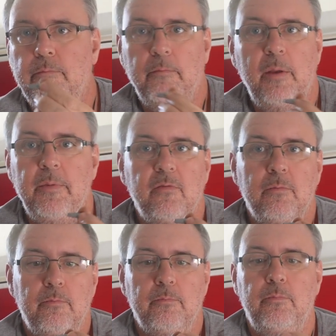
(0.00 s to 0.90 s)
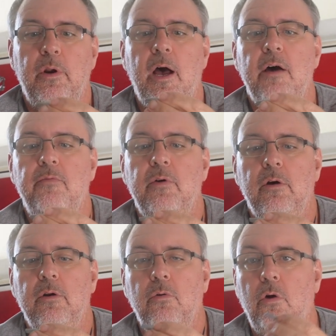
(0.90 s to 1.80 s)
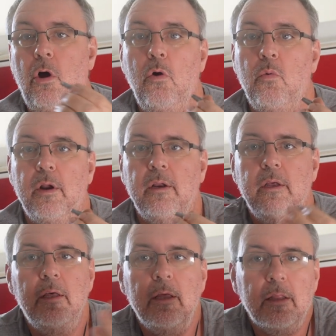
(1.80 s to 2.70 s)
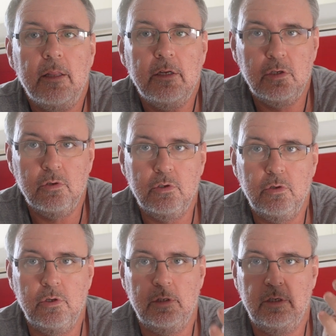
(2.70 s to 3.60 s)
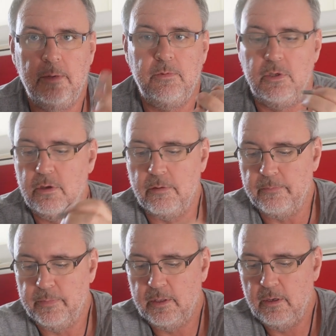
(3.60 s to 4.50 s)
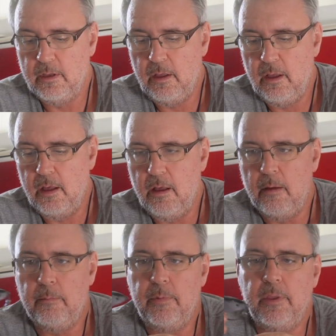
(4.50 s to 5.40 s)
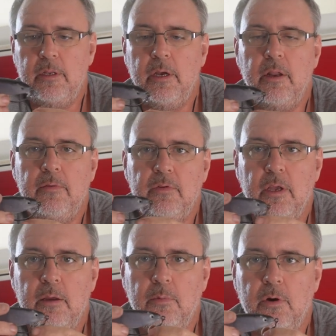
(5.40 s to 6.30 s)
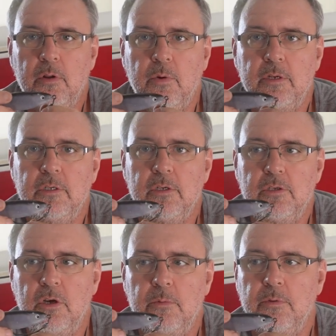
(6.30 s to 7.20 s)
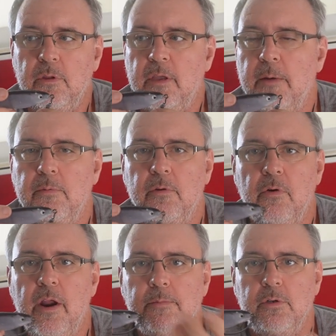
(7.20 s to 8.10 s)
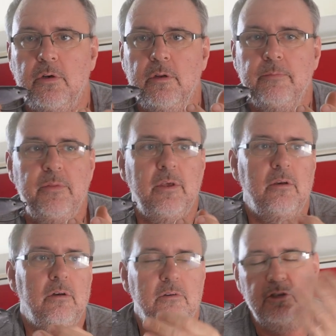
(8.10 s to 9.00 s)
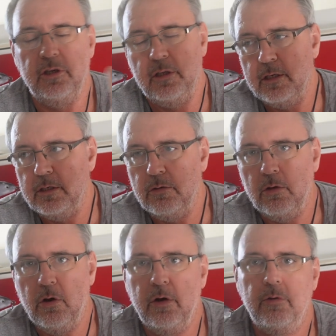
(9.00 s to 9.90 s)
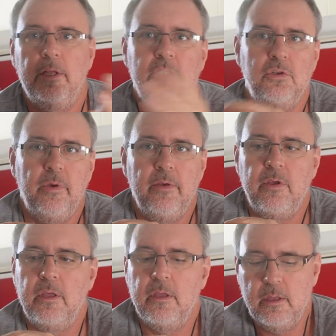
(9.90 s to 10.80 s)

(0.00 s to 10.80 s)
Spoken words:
Maybe even put a half one on or a whole one. That's your choice, it's up to you. But you don't have to go buy the ones in the shop with a couple of grams on it and think, oh shit, that's too light or that's too heavy.